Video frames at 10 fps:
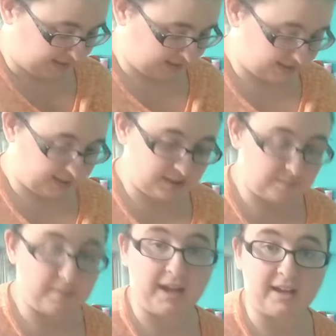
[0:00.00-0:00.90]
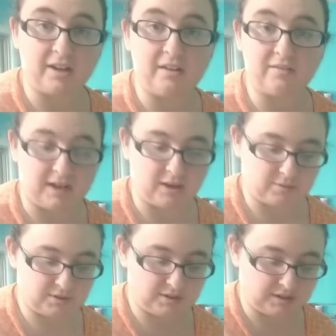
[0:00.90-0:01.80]
It's in the back of
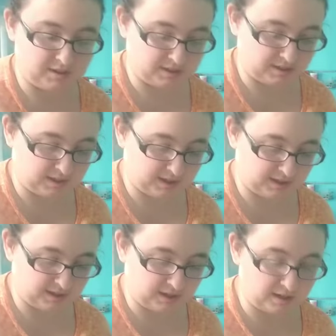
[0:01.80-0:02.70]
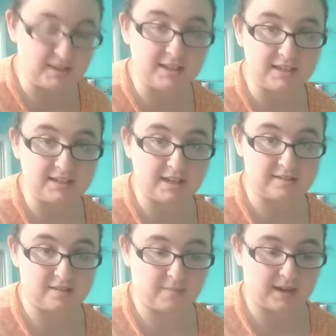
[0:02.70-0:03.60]
our, on the
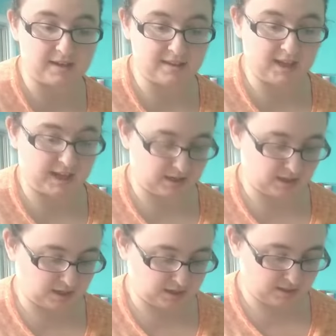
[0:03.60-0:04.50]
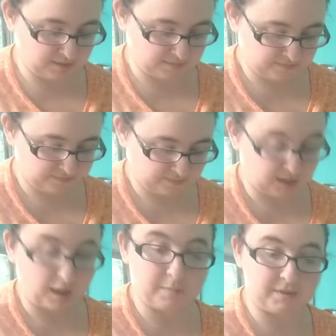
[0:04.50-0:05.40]
index in the back of the catalog,
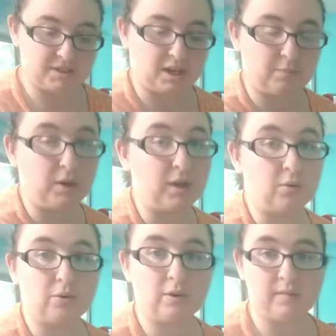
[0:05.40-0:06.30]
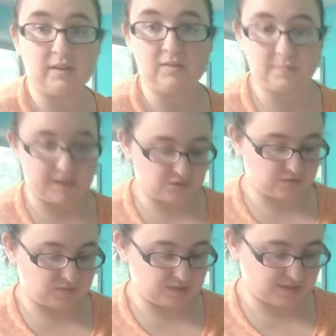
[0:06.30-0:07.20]
up in the top right corner. I believe it's page
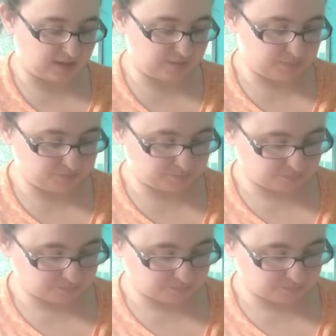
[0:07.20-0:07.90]
57.